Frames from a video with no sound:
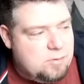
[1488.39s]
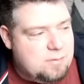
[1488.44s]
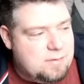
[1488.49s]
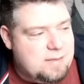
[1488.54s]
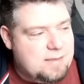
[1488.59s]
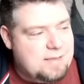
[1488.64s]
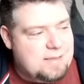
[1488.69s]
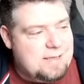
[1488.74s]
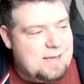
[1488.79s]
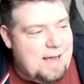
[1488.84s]
to
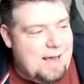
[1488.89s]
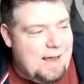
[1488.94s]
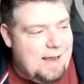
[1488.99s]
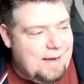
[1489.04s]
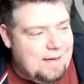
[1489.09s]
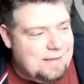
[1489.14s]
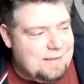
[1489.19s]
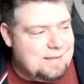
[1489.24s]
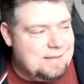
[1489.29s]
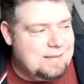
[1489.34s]
its
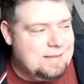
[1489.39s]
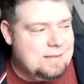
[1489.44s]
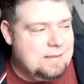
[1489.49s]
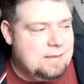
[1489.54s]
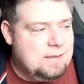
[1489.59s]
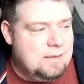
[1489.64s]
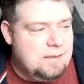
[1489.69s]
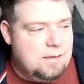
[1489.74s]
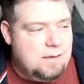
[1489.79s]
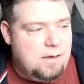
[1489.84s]
attacks.
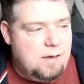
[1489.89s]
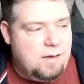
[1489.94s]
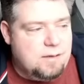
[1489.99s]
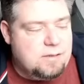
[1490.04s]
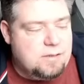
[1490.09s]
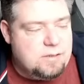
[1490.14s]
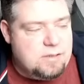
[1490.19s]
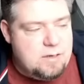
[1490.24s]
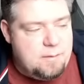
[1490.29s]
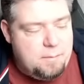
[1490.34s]

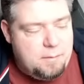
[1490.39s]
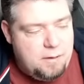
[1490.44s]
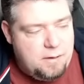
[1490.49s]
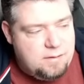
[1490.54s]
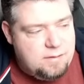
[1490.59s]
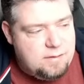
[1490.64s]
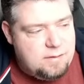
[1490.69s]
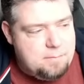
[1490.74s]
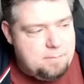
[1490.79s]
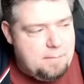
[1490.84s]
It doesn't apply
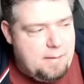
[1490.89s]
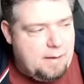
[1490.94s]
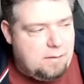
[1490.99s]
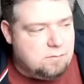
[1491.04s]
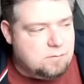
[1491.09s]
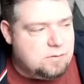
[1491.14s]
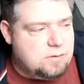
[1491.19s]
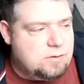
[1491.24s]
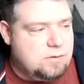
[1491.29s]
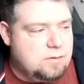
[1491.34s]
to the
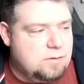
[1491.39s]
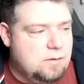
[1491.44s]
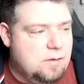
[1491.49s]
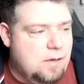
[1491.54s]
mount.